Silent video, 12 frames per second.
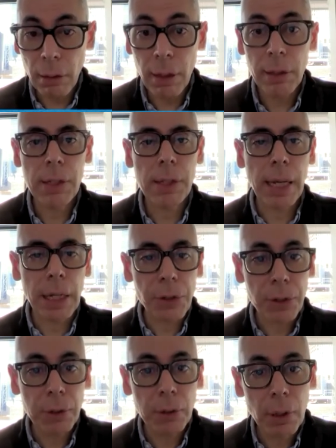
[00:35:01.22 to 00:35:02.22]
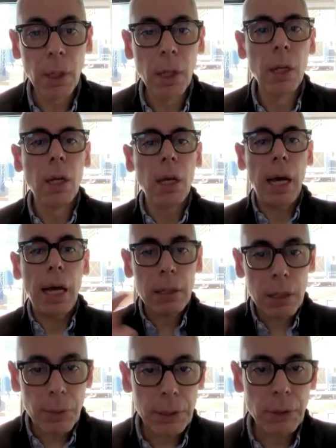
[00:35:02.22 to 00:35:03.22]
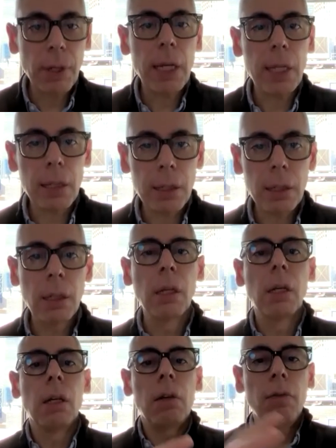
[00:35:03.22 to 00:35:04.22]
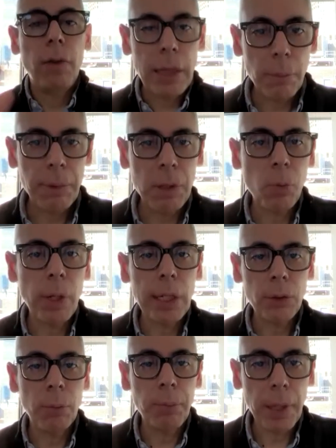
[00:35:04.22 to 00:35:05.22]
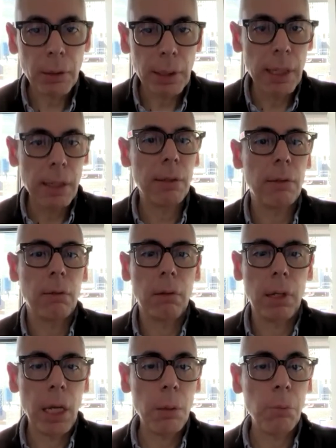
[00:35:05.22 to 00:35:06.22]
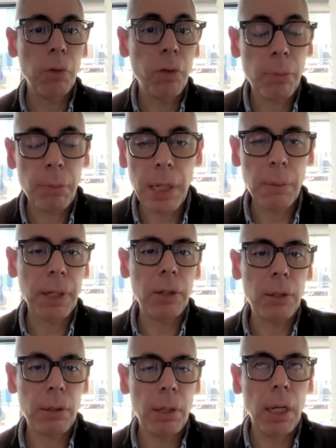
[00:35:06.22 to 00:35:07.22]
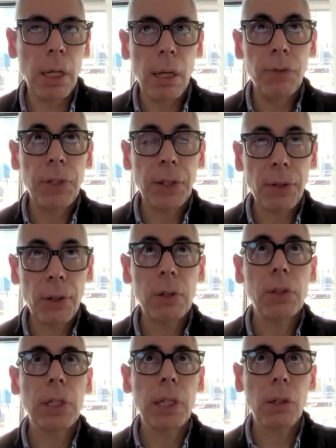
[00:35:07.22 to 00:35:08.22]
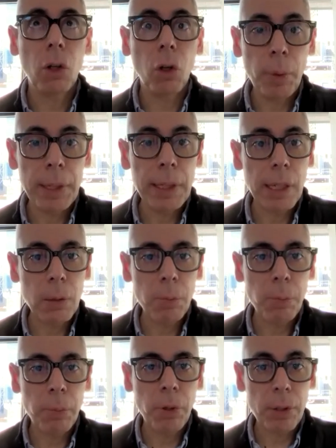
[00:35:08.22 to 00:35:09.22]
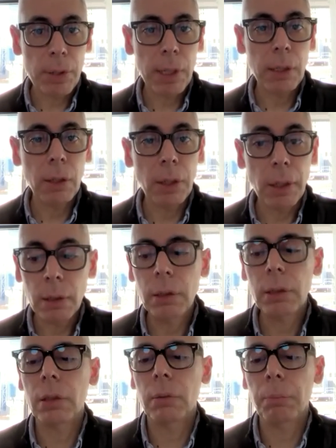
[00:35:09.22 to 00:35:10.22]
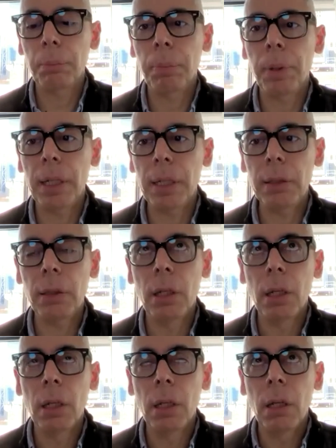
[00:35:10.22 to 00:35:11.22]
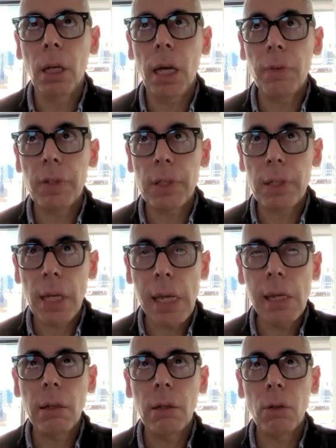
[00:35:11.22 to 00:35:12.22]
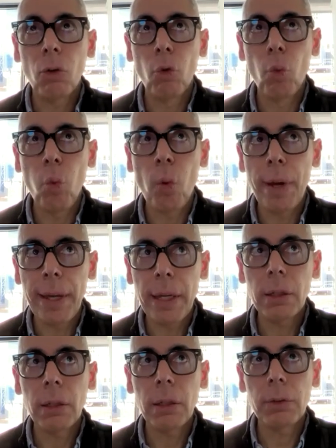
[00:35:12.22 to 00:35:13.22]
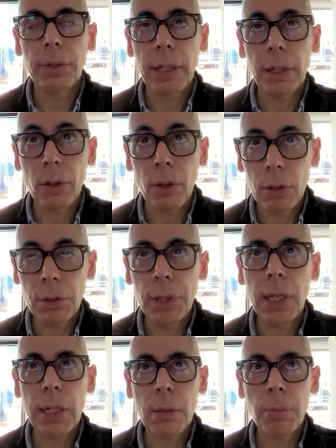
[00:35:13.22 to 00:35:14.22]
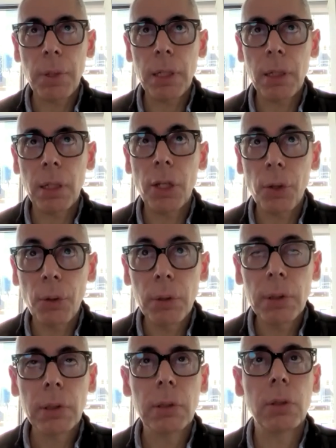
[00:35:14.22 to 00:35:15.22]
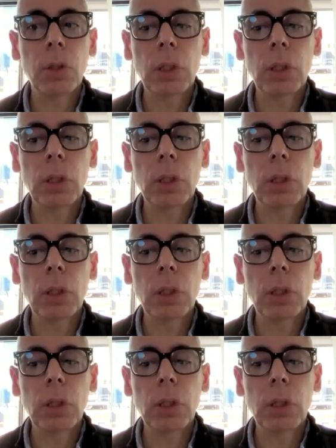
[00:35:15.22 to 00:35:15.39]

discussion, answer it together, find the best way to build this and move from there, because technology always has pros and cons, but I've seen when technology has been used